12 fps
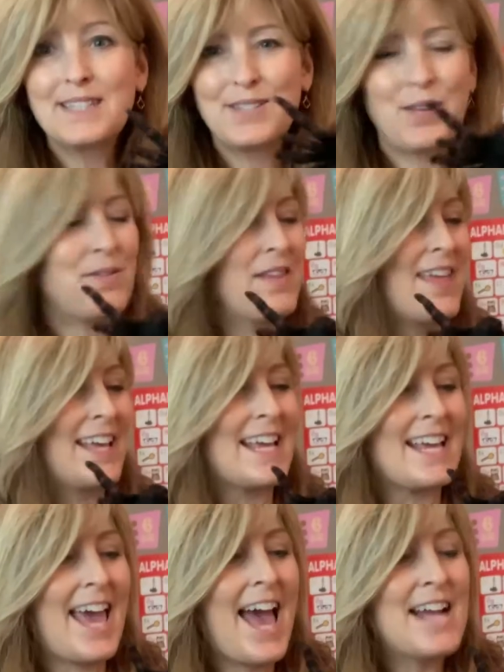so that they
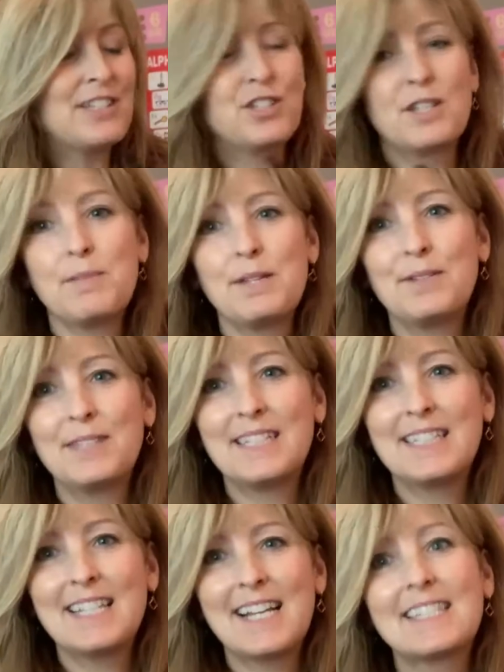can catch some of those
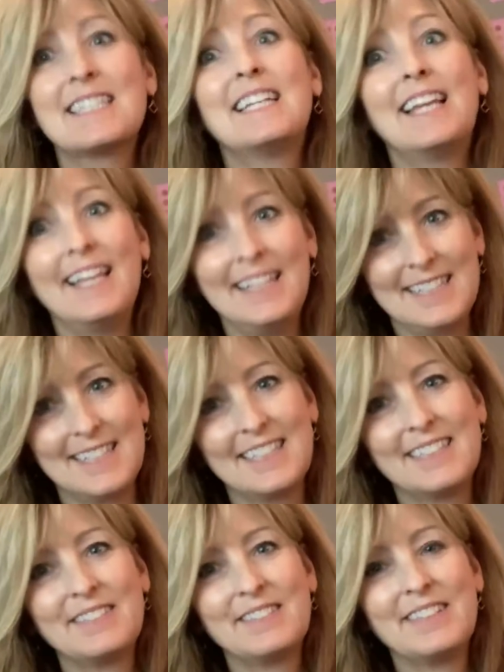insects to eat.
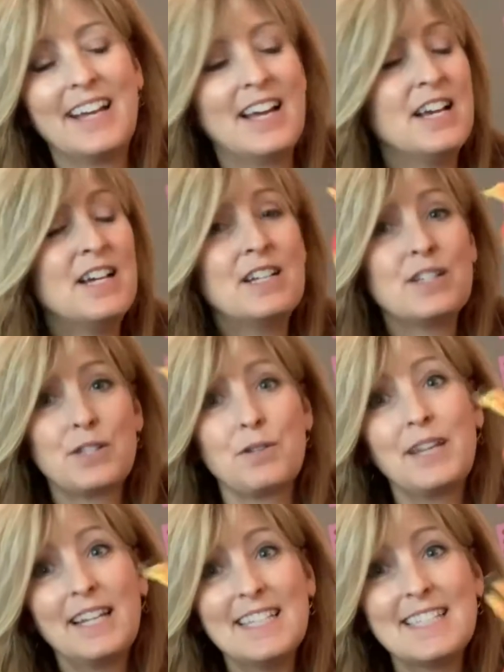So
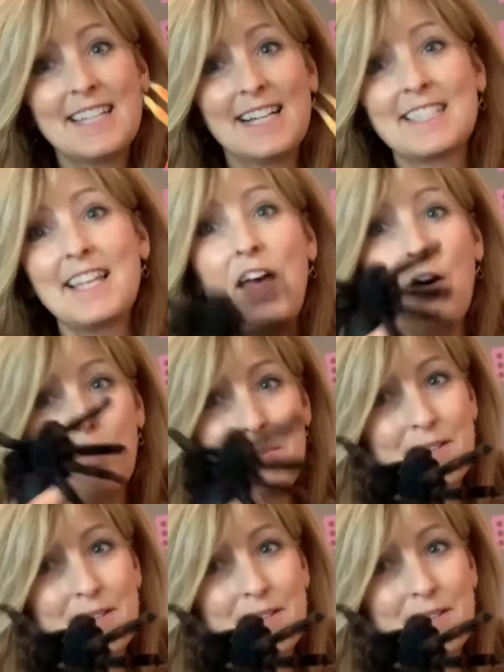the insects help the